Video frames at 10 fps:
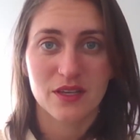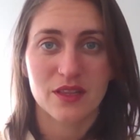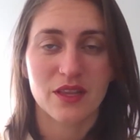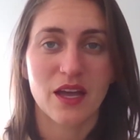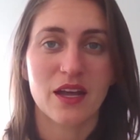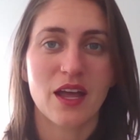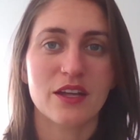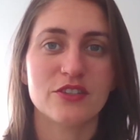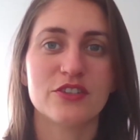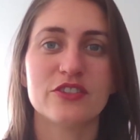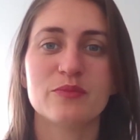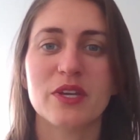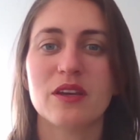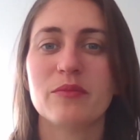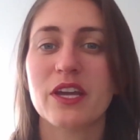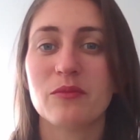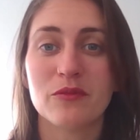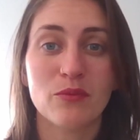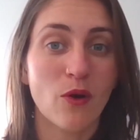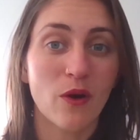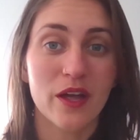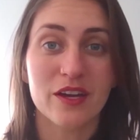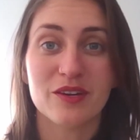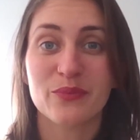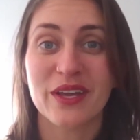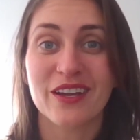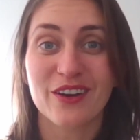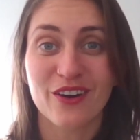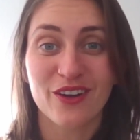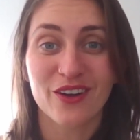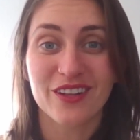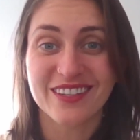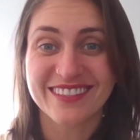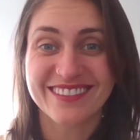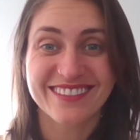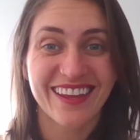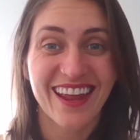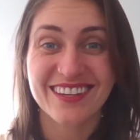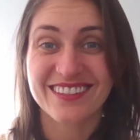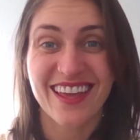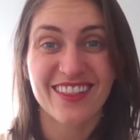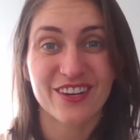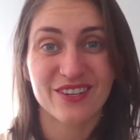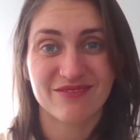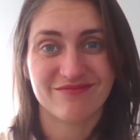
that I should just be a big boy or a big girl and get it together.